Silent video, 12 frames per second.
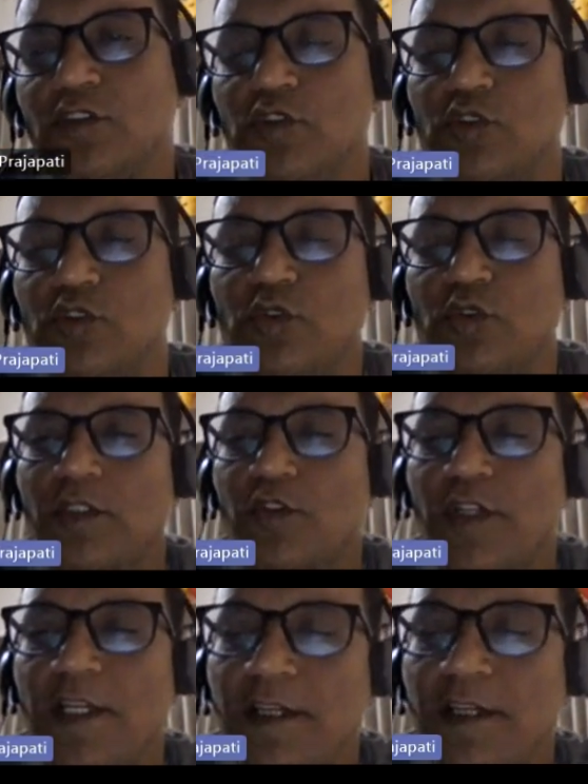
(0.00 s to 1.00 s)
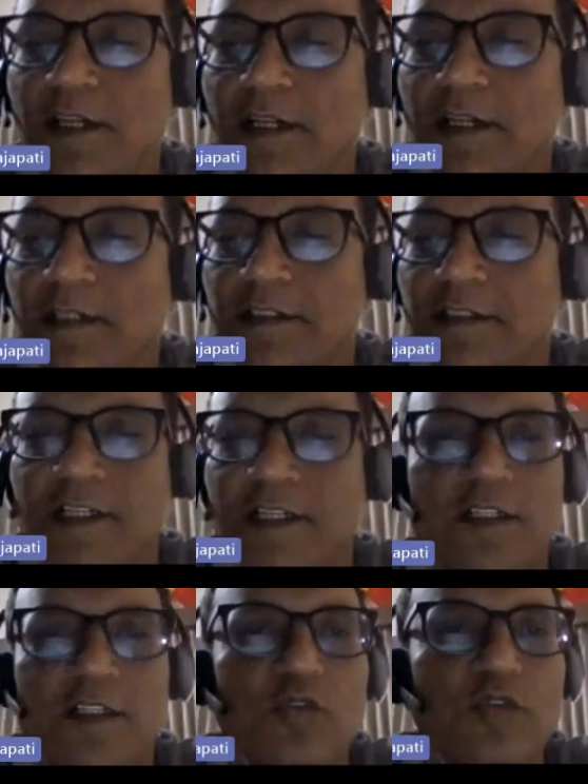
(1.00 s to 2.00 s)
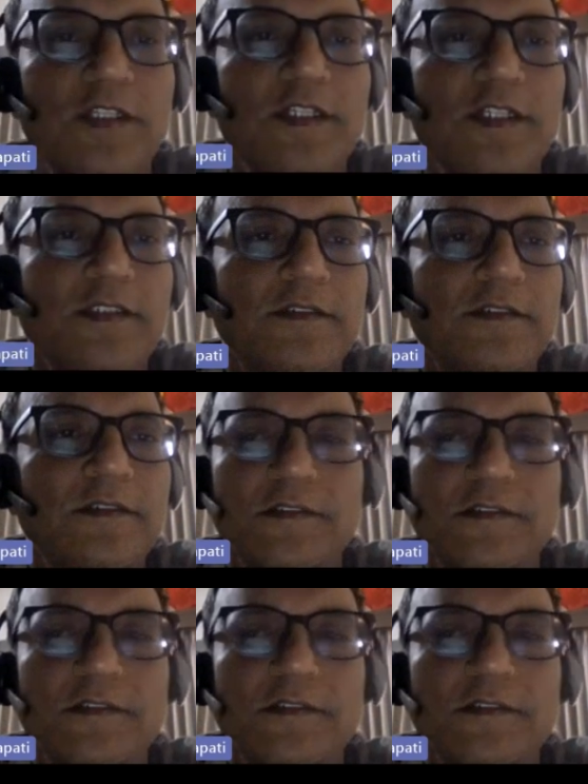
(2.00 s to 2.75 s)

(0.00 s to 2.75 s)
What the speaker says: So you can just click over here,